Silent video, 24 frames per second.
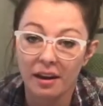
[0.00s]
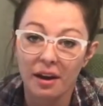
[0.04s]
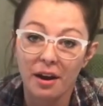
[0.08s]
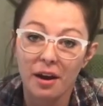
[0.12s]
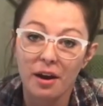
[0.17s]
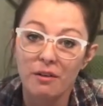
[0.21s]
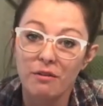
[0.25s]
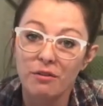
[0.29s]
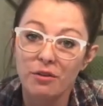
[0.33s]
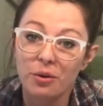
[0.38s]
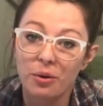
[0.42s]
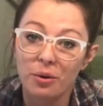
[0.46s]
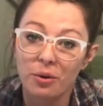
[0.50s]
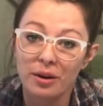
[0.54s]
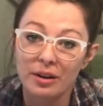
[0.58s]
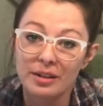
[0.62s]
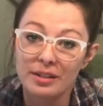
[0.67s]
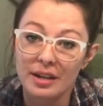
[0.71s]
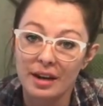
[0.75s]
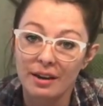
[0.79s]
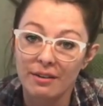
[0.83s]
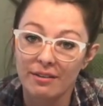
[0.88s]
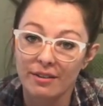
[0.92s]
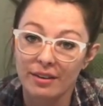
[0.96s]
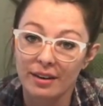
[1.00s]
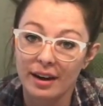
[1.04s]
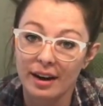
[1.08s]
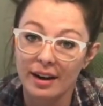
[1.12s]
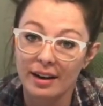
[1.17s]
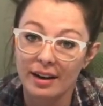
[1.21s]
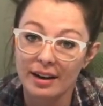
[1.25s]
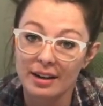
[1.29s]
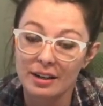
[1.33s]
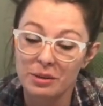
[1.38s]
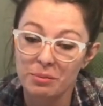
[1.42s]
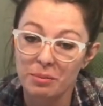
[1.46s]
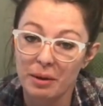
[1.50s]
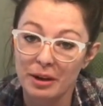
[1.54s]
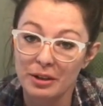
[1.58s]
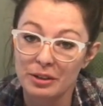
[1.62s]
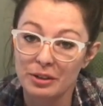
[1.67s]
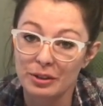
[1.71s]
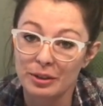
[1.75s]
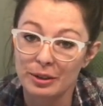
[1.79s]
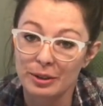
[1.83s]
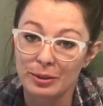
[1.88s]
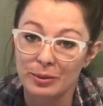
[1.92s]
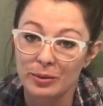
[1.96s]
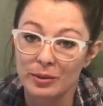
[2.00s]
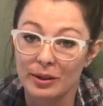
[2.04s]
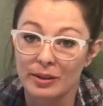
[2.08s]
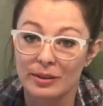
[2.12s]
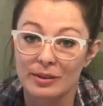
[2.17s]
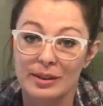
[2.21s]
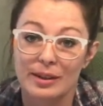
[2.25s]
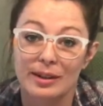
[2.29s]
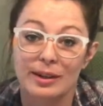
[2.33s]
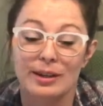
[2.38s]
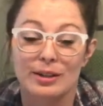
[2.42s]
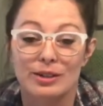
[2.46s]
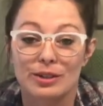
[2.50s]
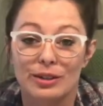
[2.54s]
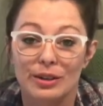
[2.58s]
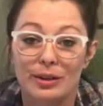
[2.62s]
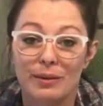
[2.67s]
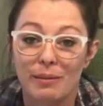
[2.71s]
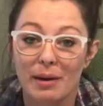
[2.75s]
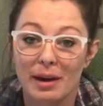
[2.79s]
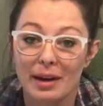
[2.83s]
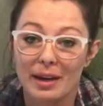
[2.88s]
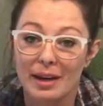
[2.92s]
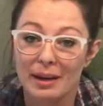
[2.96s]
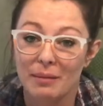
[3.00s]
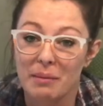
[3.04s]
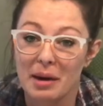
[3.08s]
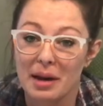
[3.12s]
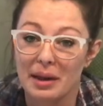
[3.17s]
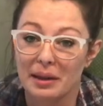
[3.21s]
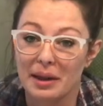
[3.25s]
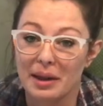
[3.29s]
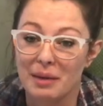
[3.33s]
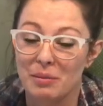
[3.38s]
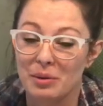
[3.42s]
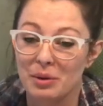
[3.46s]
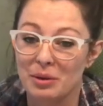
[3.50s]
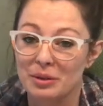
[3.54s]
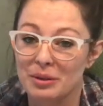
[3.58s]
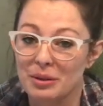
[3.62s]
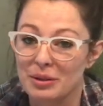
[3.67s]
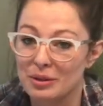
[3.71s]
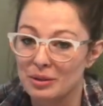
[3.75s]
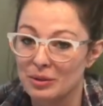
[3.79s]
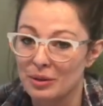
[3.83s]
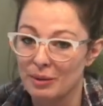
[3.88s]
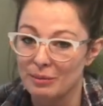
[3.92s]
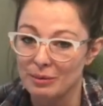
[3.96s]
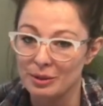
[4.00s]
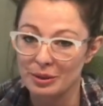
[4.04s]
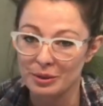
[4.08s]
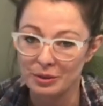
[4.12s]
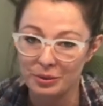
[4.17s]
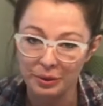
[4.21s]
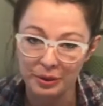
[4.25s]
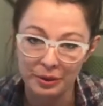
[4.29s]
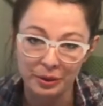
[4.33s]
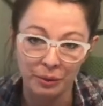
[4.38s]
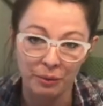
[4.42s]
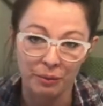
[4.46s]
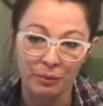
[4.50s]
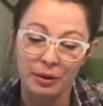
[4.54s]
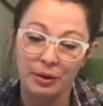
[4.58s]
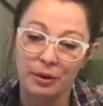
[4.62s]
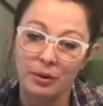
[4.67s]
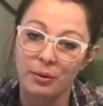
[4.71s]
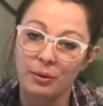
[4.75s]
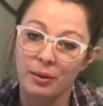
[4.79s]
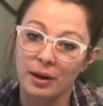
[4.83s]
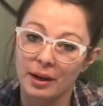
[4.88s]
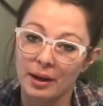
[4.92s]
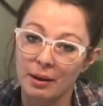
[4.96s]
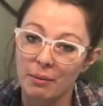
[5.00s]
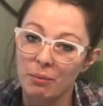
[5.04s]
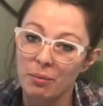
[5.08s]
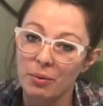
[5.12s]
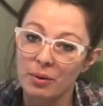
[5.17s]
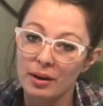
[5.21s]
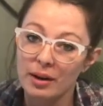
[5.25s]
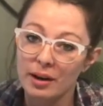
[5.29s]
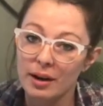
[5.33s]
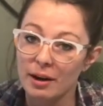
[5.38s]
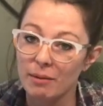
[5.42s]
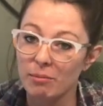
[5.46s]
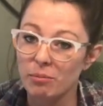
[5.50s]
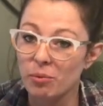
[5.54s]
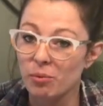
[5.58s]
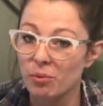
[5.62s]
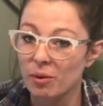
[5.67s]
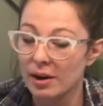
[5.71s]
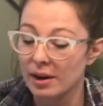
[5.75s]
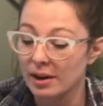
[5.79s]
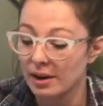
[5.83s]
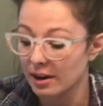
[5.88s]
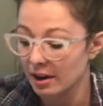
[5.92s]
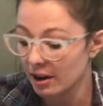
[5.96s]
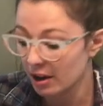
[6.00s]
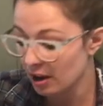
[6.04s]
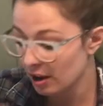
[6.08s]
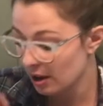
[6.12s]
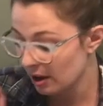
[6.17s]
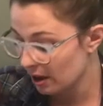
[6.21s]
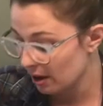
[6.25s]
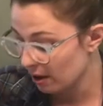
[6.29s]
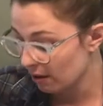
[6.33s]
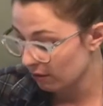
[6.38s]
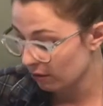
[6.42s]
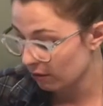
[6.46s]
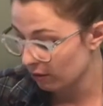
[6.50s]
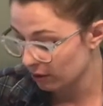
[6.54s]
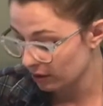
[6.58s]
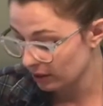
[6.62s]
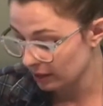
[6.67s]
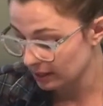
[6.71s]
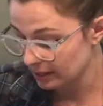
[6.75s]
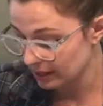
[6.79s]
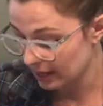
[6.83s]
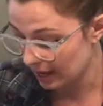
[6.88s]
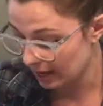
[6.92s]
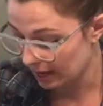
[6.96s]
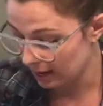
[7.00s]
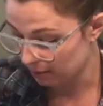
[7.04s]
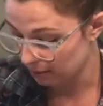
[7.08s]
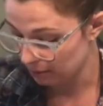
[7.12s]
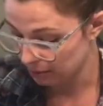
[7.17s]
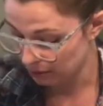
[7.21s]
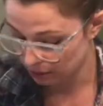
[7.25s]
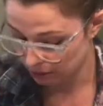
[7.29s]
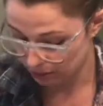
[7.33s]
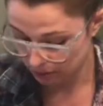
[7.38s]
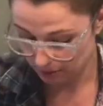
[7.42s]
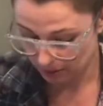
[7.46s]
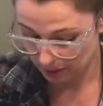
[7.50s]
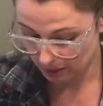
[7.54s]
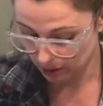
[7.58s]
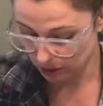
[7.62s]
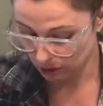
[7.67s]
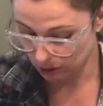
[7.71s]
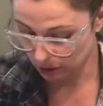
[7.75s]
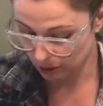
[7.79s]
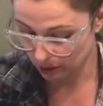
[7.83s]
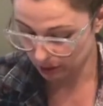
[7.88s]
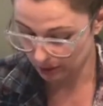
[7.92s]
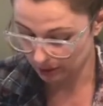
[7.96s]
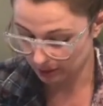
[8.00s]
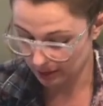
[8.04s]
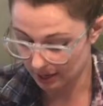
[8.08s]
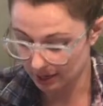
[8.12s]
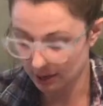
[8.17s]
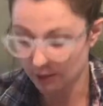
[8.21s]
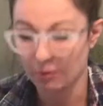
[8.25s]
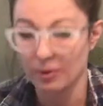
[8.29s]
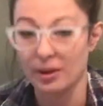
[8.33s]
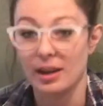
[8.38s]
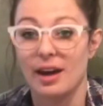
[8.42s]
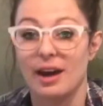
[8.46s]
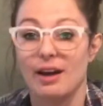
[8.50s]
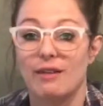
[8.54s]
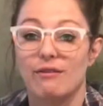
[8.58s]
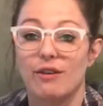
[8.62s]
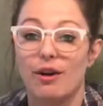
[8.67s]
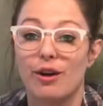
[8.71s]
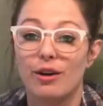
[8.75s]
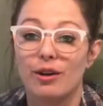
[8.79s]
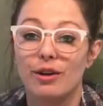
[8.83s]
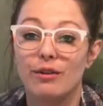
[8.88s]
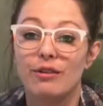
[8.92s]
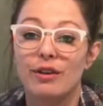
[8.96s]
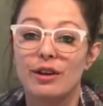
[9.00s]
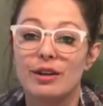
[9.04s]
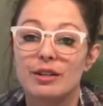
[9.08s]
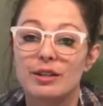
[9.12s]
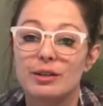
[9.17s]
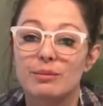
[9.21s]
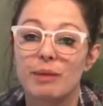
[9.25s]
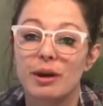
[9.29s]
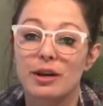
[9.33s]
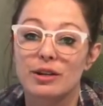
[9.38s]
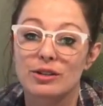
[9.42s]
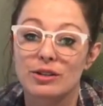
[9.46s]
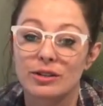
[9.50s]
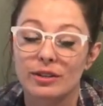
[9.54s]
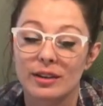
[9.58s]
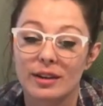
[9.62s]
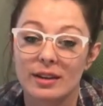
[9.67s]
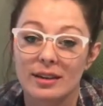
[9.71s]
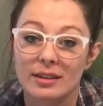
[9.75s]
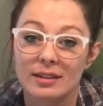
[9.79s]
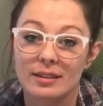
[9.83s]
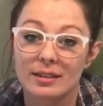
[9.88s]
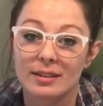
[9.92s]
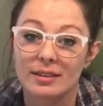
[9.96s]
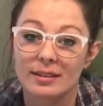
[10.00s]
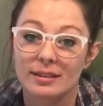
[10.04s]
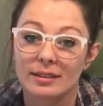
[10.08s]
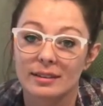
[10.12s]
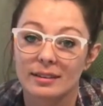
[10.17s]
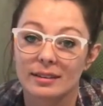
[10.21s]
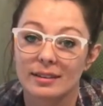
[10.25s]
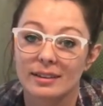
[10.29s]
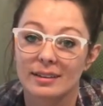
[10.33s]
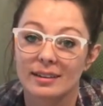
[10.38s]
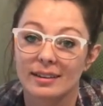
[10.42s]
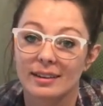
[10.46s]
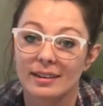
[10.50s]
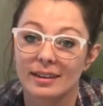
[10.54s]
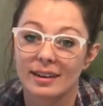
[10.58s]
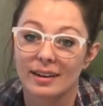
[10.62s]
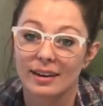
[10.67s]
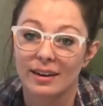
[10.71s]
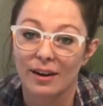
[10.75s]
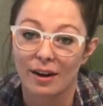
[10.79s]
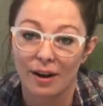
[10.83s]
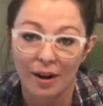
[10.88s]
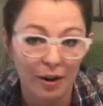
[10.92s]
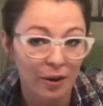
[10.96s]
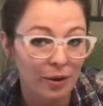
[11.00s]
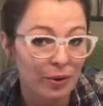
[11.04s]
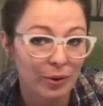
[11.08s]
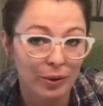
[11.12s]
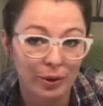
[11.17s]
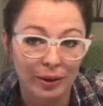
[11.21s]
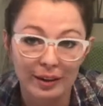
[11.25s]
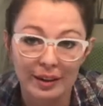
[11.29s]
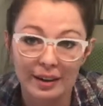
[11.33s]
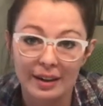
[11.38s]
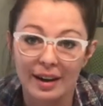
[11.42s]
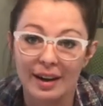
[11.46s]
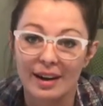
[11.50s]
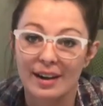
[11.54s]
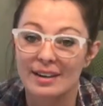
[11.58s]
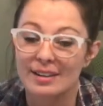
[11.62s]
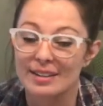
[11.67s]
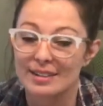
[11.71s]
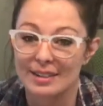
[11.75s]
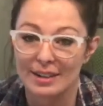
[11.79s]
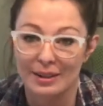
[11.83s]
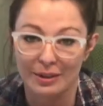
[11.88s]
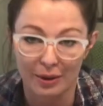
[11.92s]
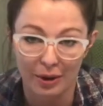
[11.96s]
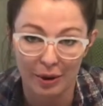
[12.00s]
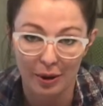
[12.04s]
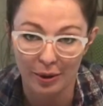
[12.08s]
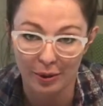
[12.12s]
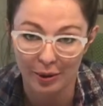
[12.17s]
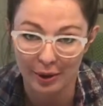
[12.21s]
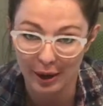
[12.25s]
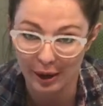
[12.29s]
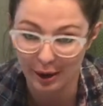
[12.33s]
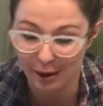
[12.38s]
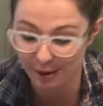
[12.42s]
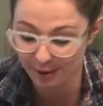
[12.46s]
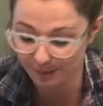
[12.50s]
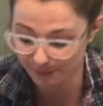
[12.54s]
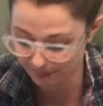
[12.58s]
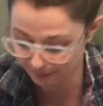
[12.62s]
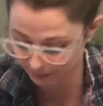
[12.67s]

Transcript: Of course, I forgot a specialist when I was initially making my labels, so I'm just going to real quick print up one for the tab to make sure that we have all of his specialists all organized and all there.